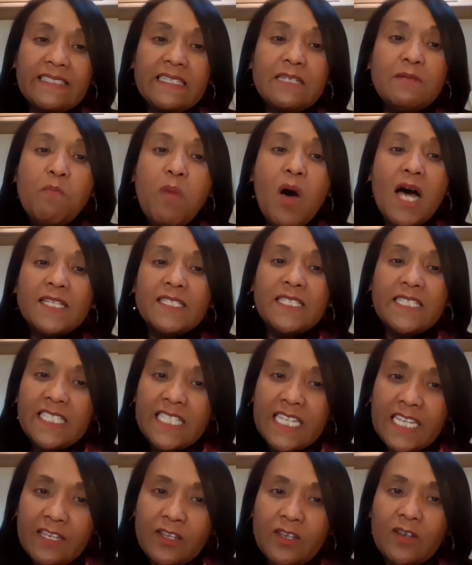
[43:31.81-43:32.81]
In
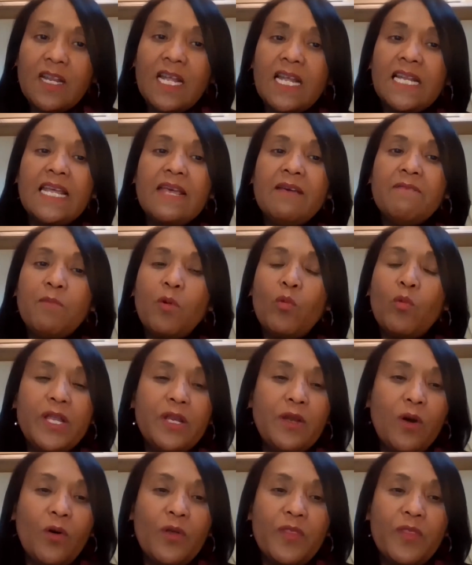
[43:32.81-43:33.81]
particularly, we
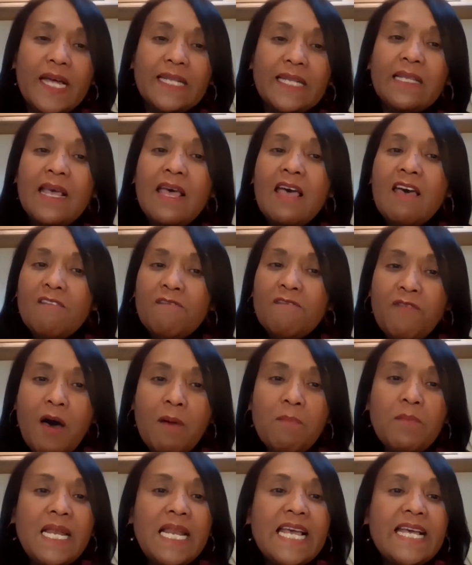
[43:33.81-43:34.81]
know that
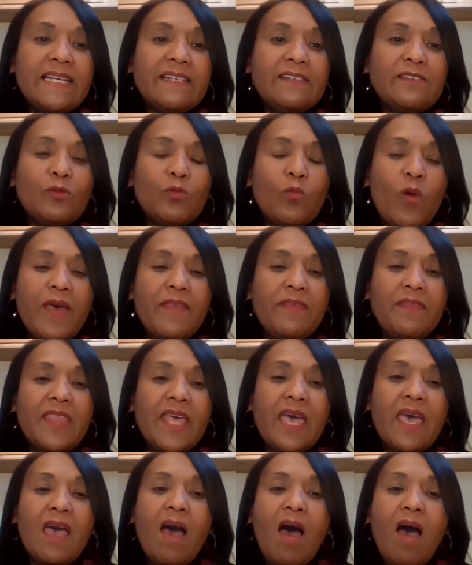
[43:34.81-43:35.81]
families, when
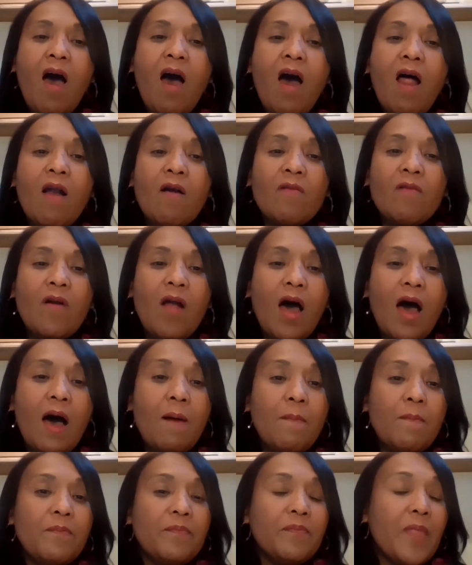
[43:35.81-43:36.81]
they are
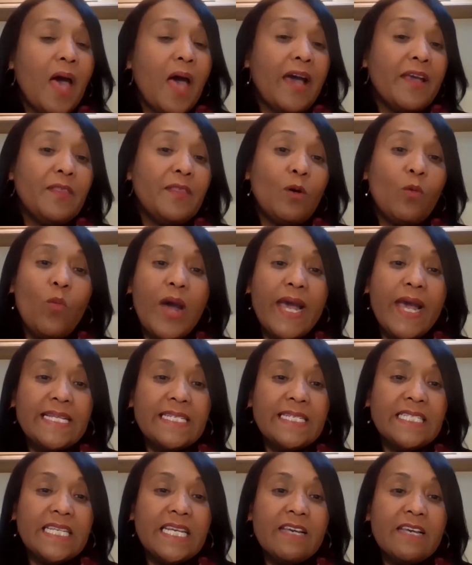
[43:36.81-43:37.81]
either
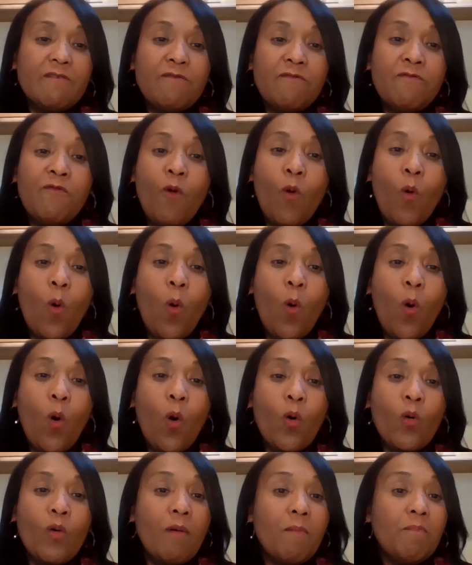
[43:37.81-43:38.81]
waiting
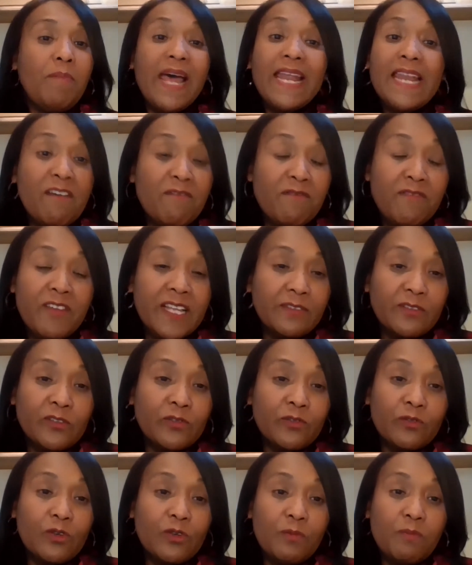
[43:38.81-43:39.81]
for benefits
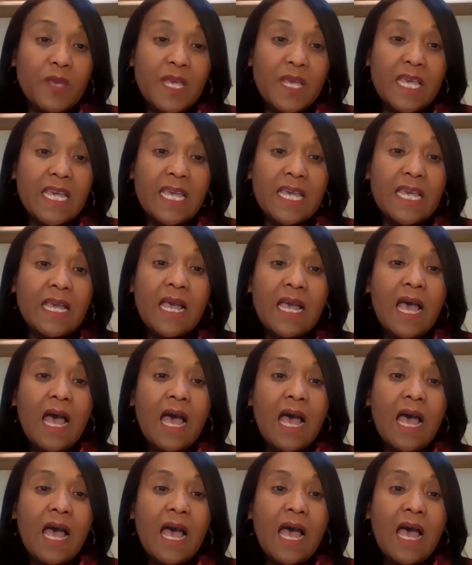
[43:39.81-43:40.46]
to be